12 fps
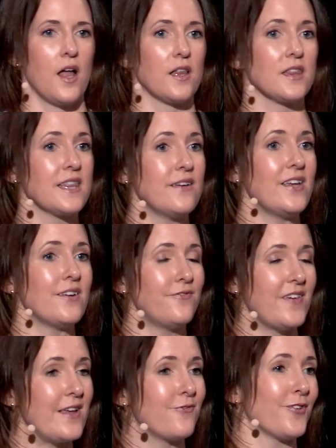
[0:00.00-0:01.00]
living
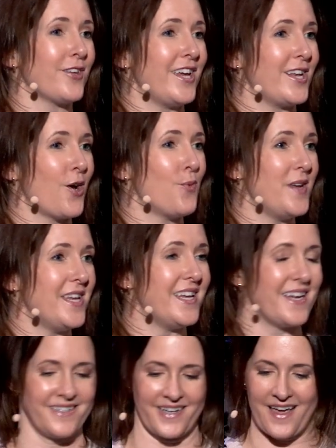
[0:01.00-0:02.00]
faithfully and
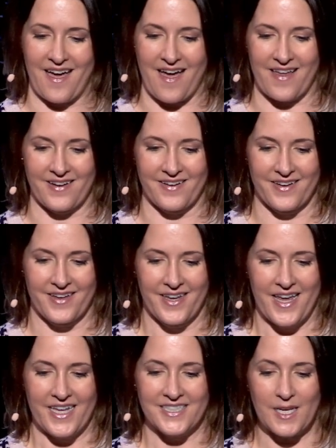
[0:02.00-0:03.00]
obedient to God.
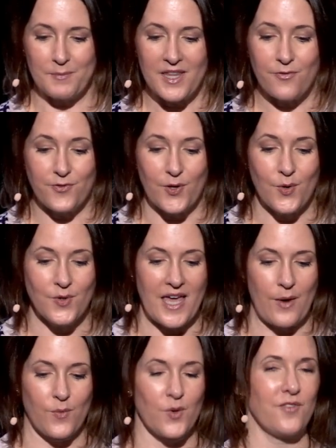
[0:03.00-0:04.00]
And some of the food
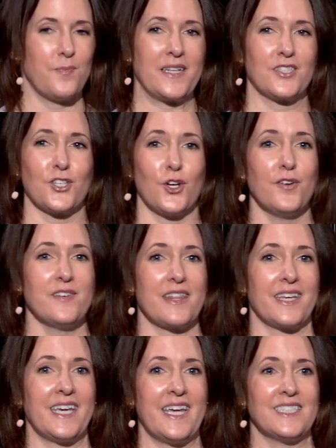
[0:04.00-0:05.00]
that would have been served
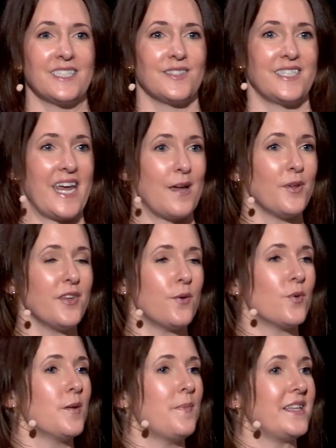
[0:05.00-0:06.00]
at the king's table, it
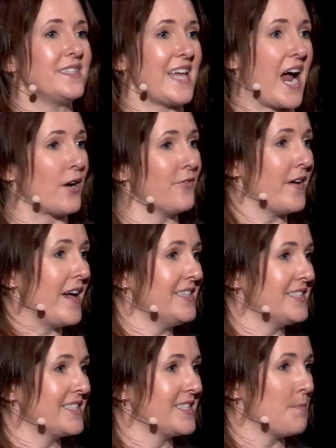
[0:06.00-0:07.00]
would have been
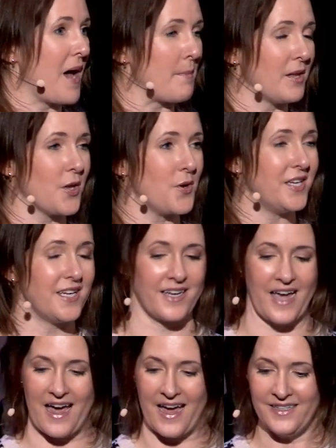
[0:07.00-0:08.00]
sacrificed to Babylonian
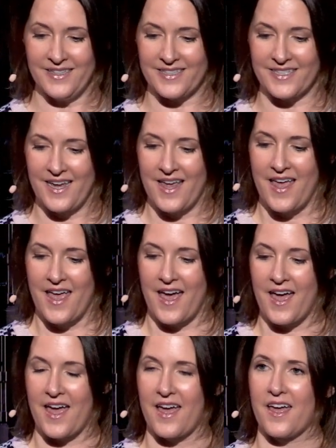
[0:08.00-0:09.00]
gods.
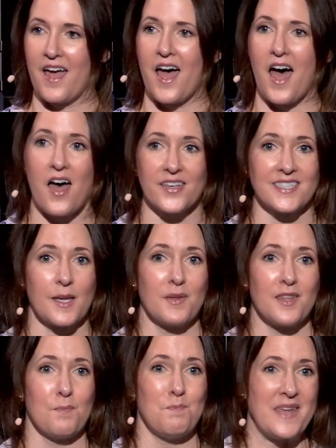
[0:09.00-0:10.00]
Some
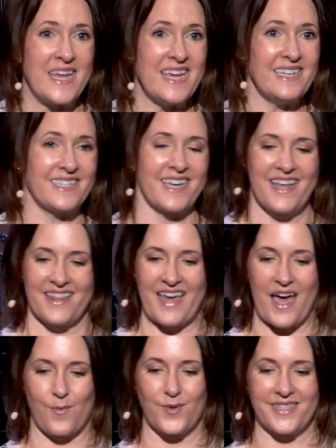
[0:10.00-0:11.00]
of the meat
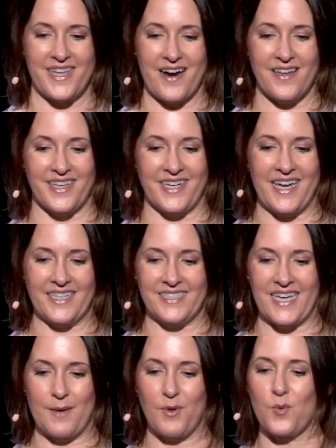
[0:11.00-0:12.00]
that was there at the king's
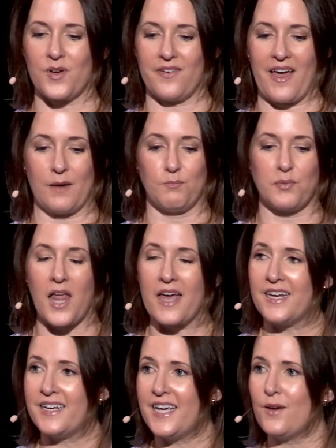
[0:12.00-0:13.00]
table would have had
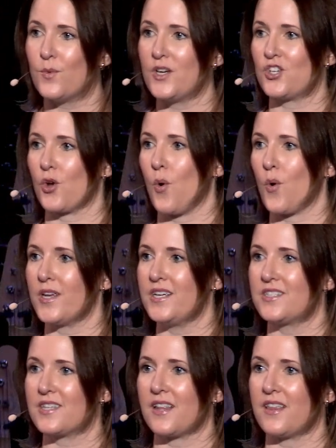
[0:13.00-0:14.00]
blood in it, which
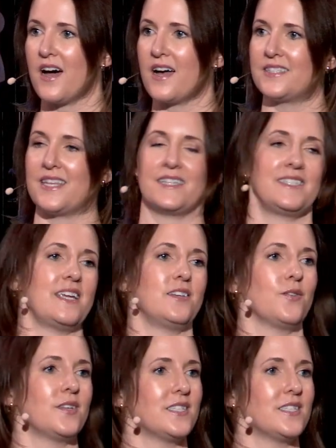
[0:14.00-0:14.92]
according to the laws that Daniel and